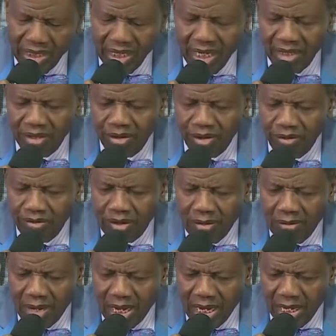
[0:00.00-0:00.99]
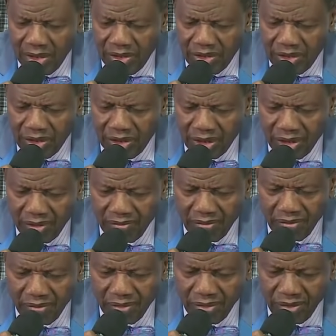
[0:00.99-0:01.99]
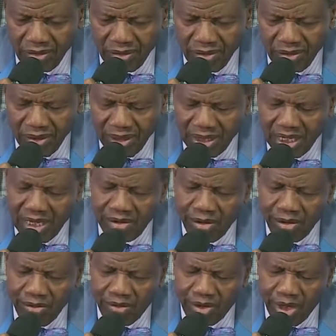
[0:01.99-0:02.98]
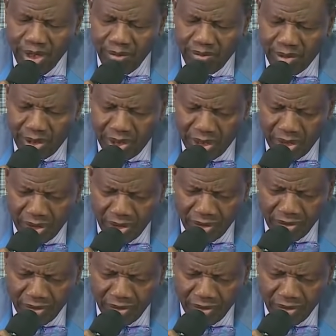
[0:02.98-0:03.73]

thank you for March. We thank you for April.